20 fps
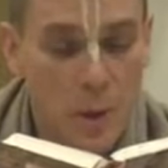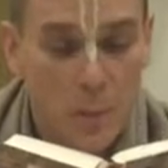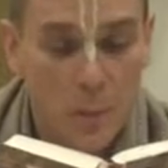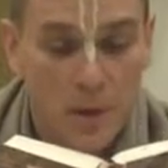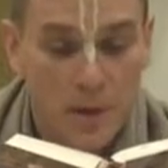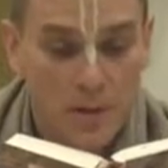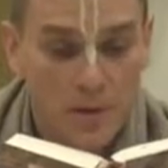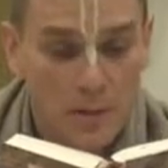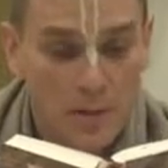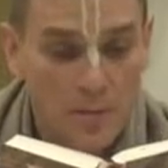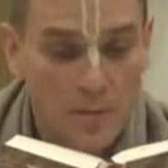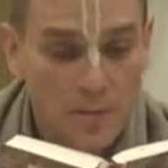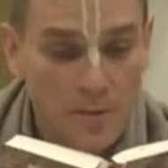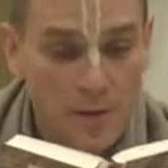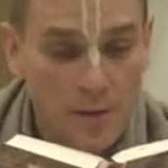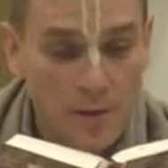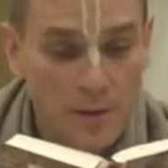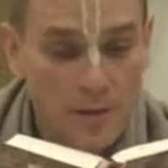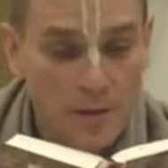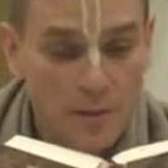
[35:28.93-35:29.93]
"My dear
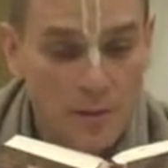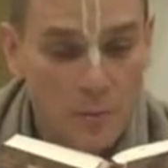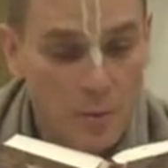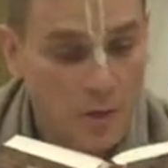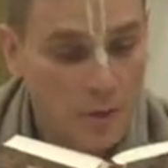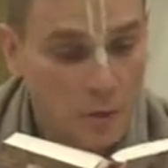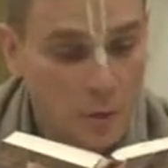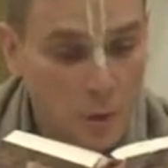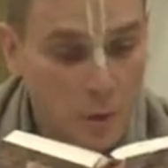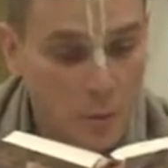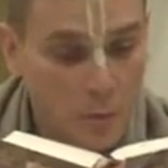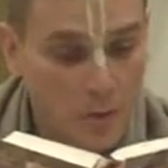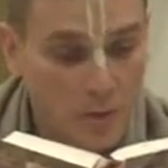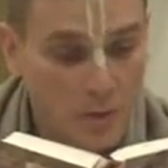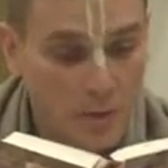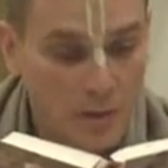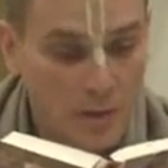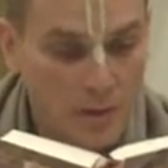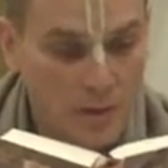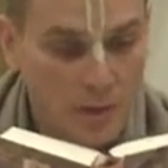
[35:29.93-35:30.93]
friends," one gopi
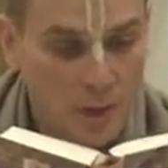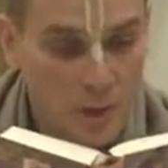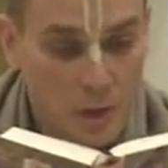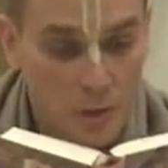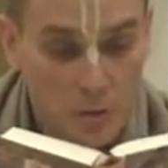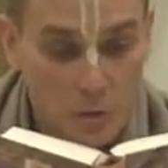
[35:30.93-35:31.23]
said,